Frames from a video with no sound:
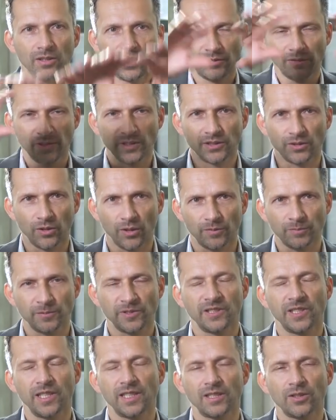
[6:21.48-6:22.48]
You have these
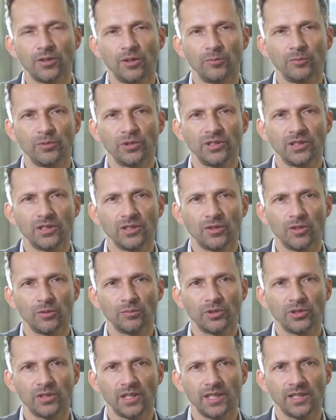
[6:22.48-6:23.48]
off-chain
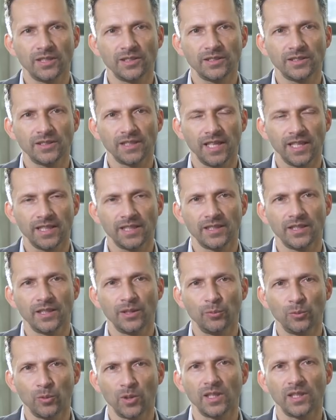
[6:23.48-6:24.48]
computations at
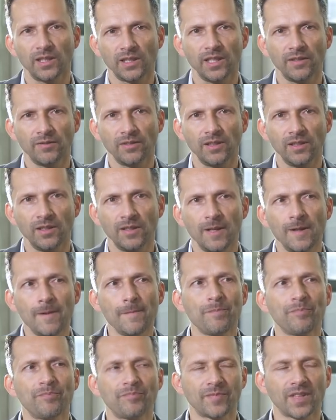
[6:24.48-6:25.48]
the wallet level.
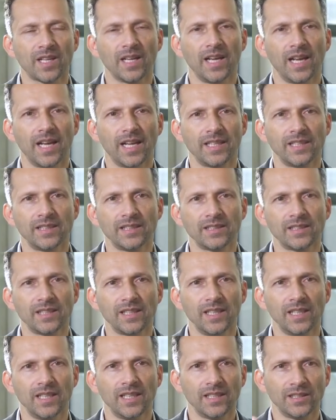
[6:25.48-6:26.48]
And
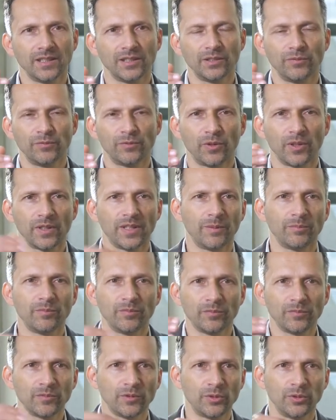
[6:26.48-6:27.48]
for
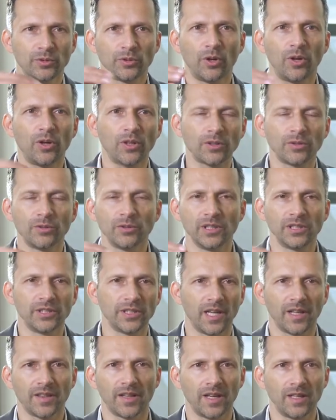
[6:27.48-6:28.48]
them to talk to
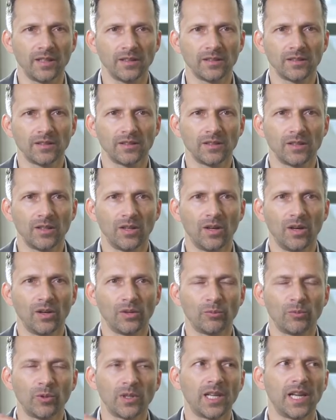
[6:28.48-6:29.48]
each other,
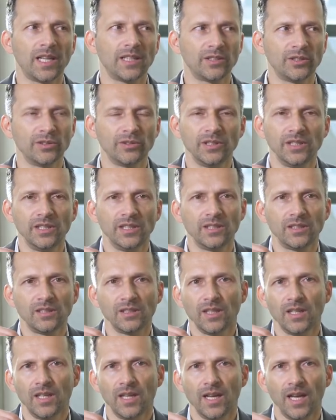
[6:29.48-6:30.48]
on one hand, you
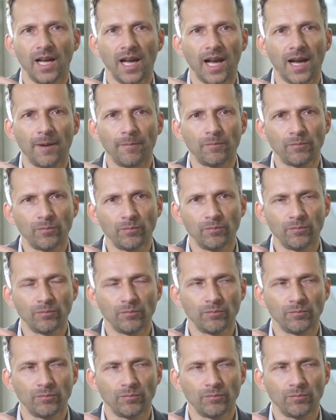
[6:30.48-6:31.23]
need um,